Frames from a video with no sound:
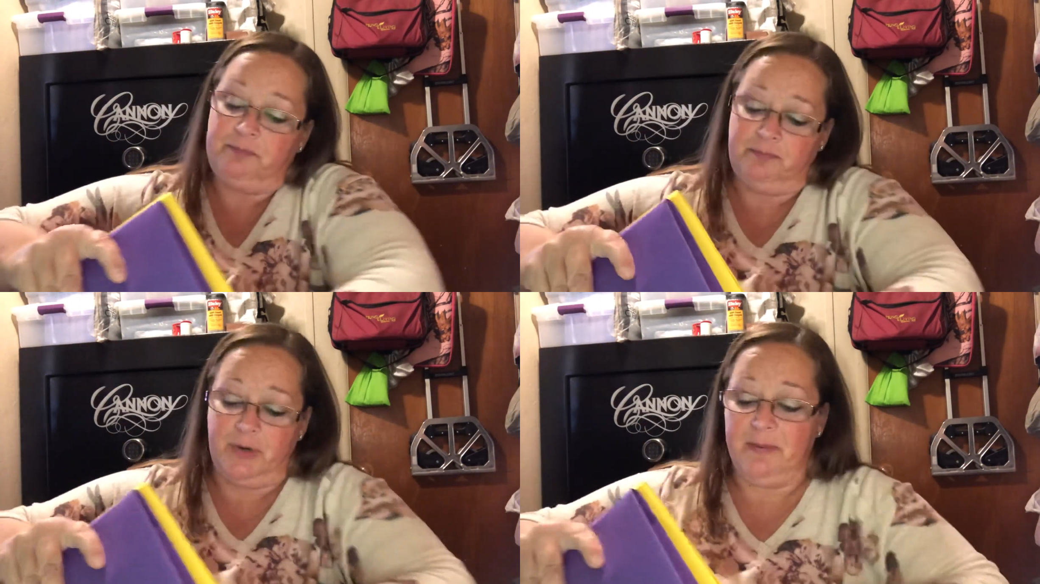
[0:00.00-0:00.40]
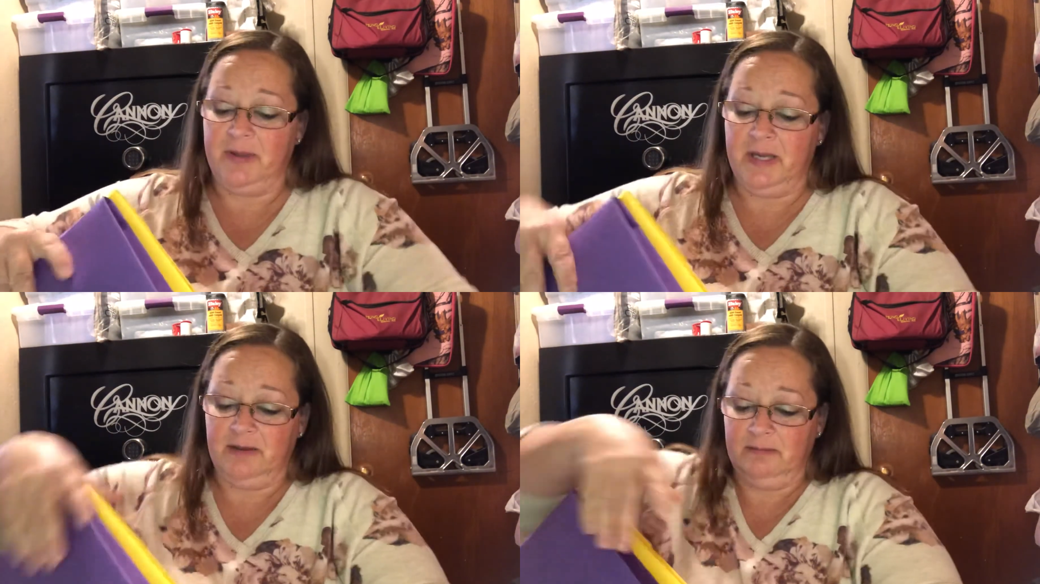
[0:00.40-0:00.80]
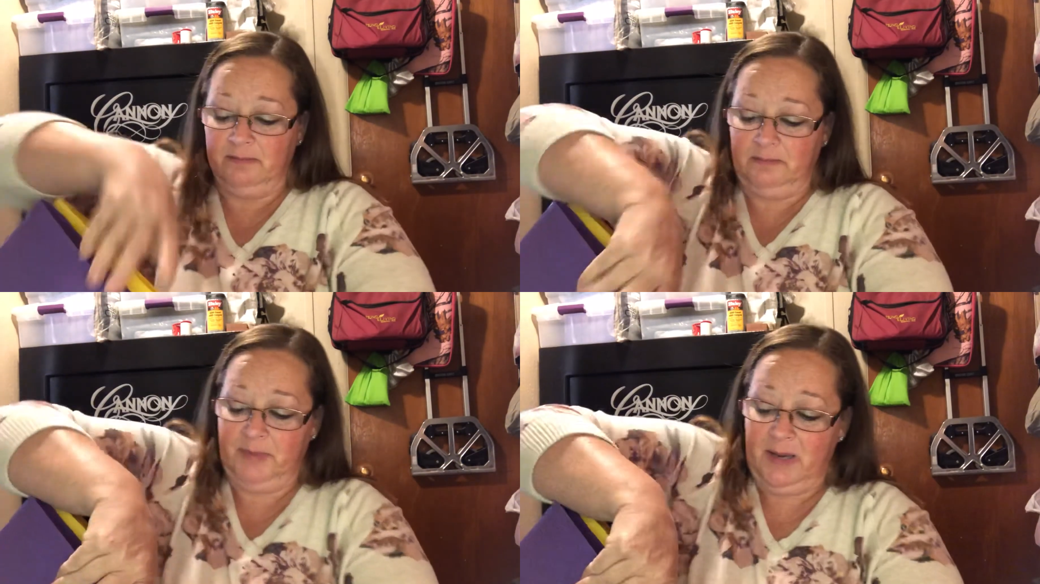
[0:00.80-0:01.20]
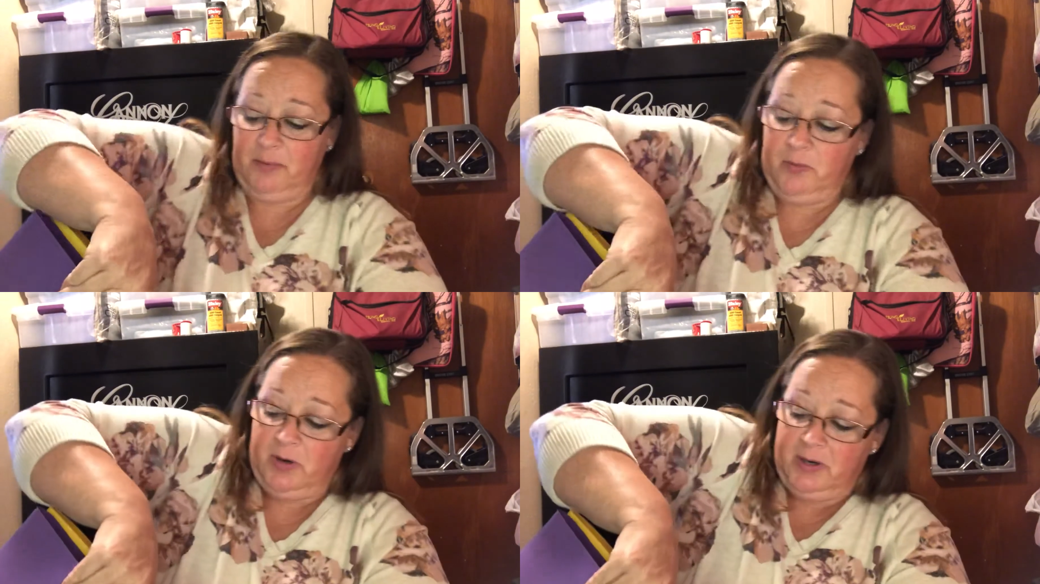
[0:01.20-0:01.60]
prepping
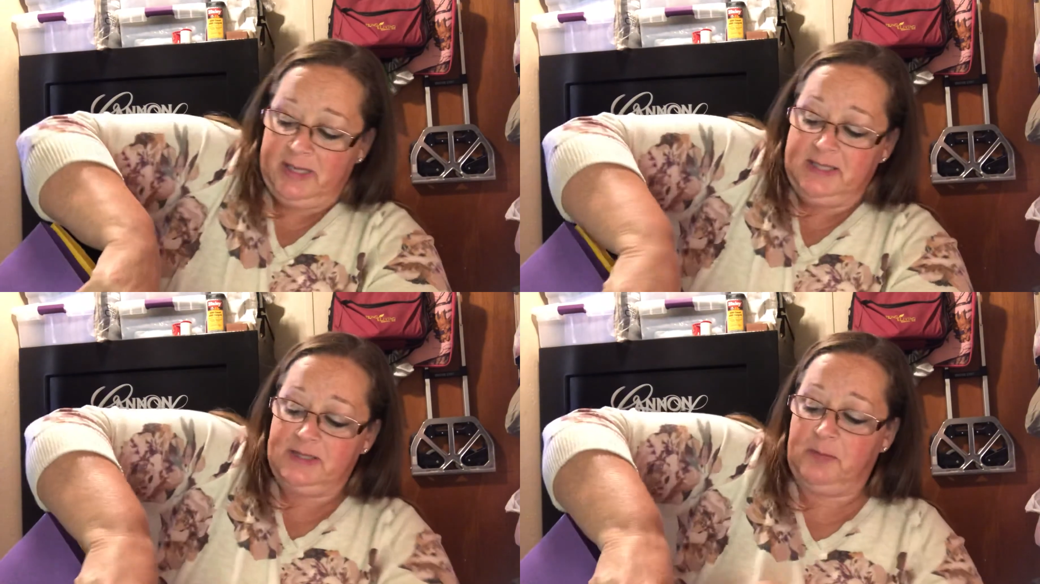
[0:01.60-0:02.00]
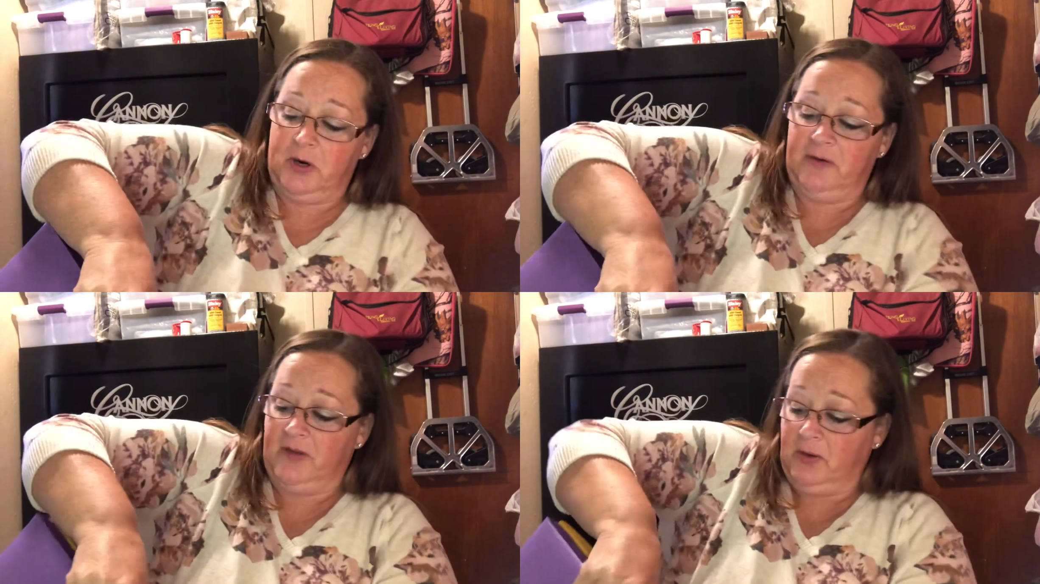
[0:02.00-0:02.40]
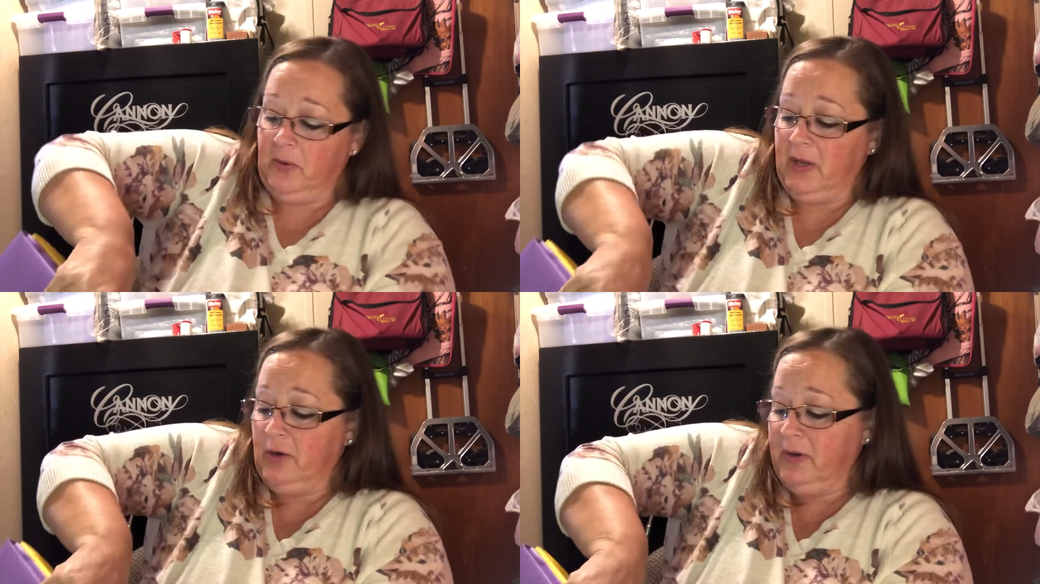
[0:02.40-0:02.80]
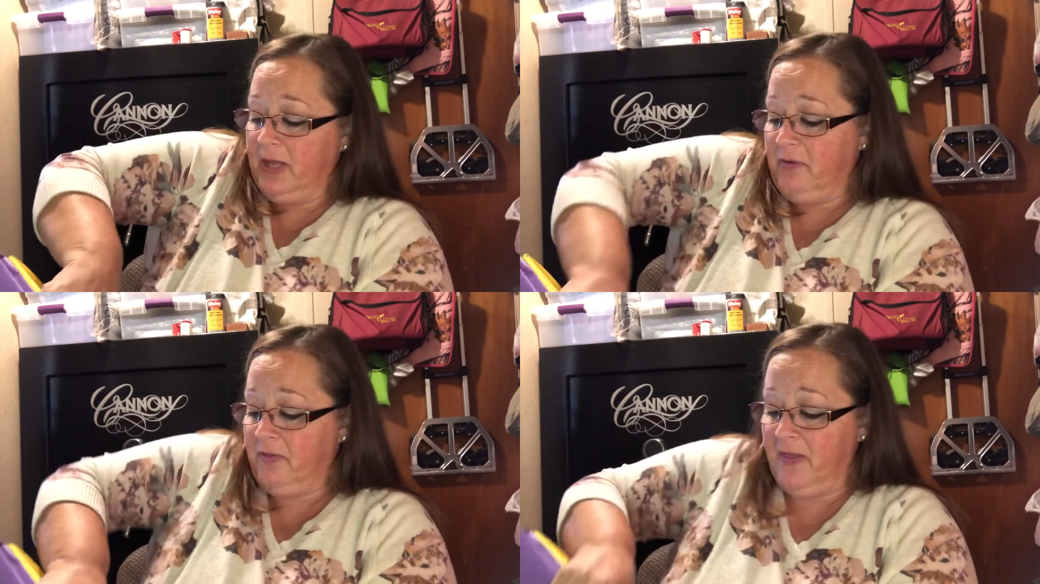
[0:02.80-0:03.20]
paperwork is a part of it. You know,
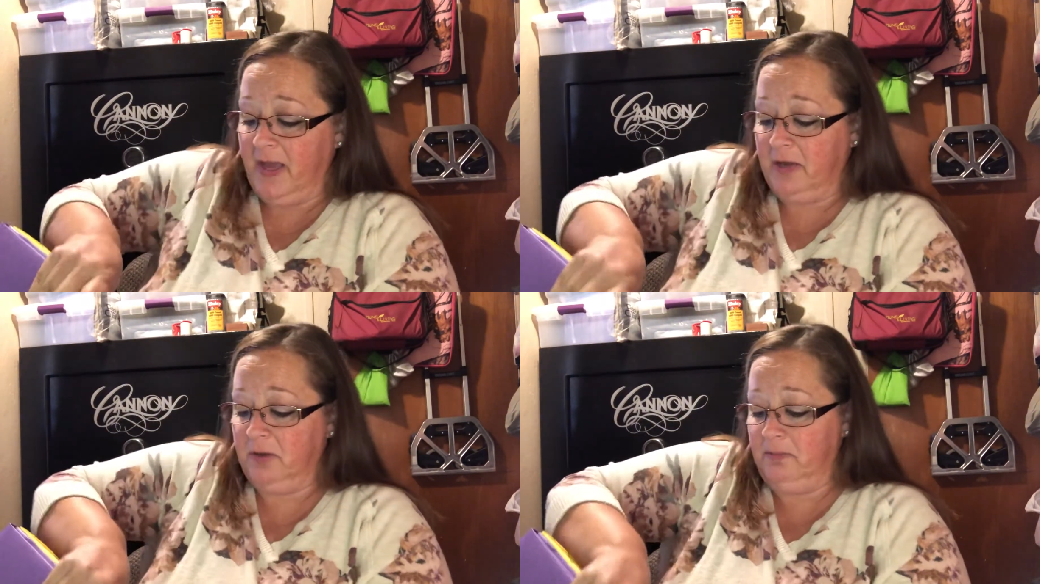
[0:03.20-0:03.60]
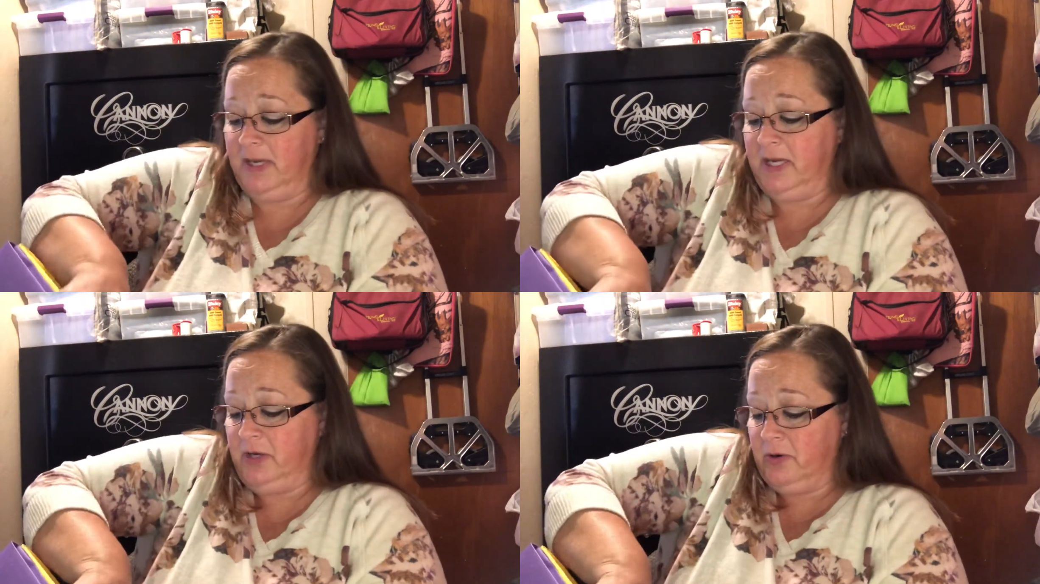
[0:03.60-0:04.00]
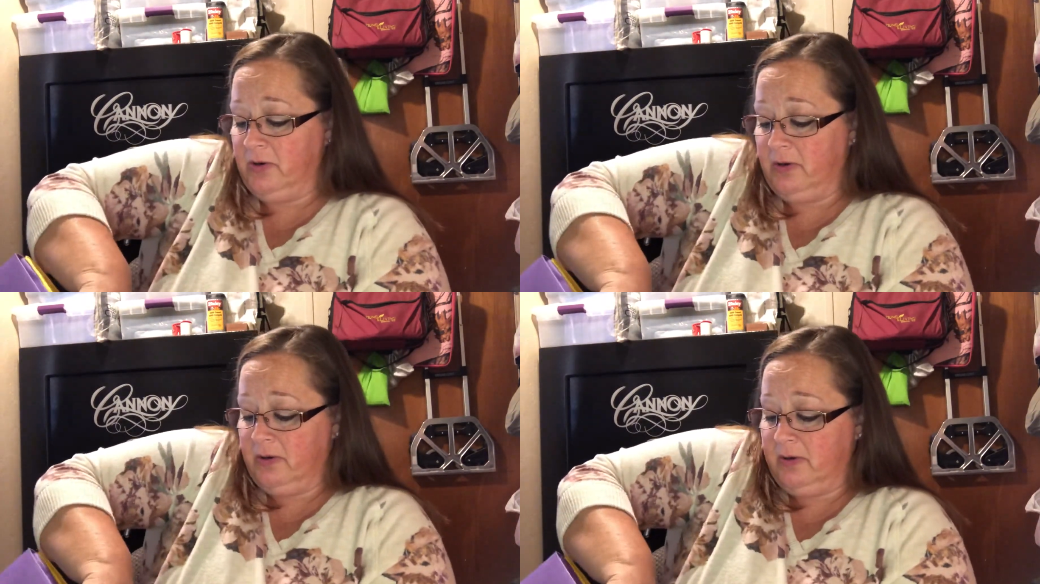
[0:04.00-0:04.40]
another thing could be your,